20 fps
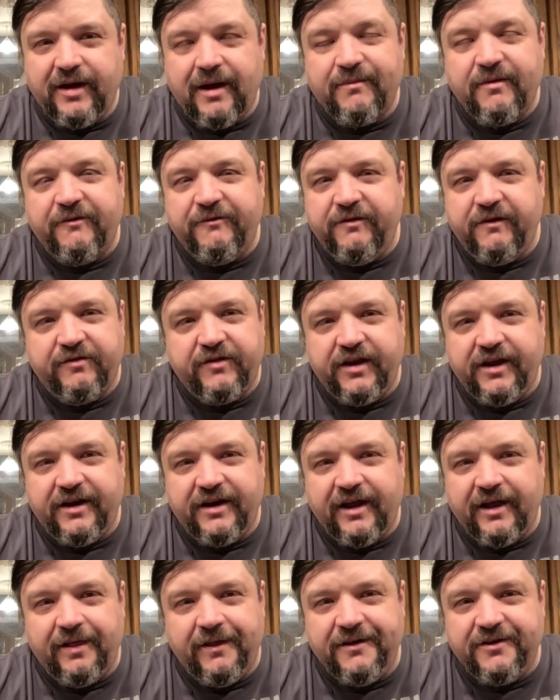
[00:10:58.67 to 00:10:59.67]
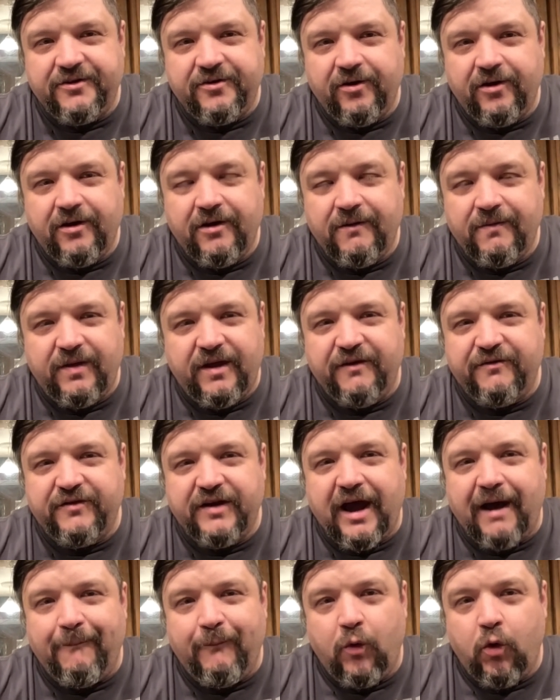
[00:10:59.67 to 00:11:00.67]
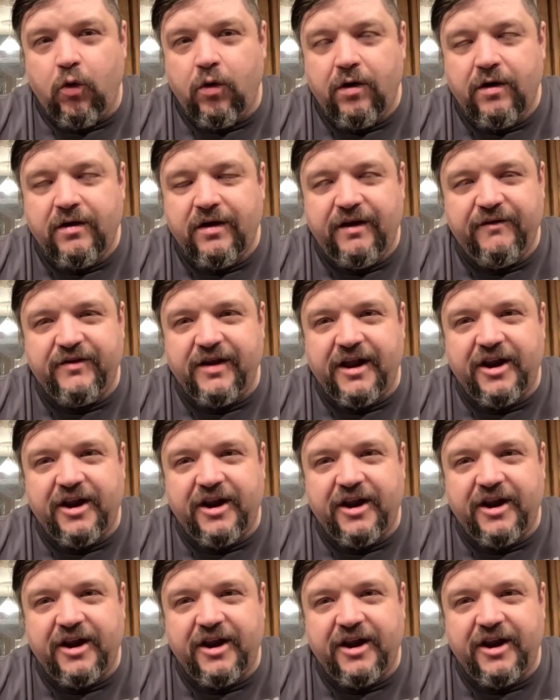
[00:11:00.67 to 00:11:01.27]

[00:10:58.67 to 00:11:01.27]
I'm a 50 a day lister, if not more, if